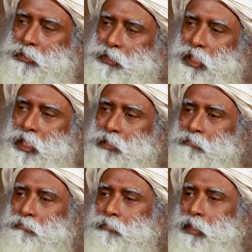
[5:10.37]

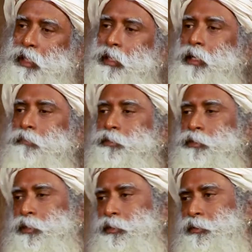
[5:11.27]
time and
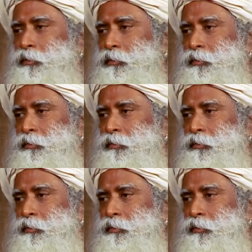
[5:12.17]
emptiness,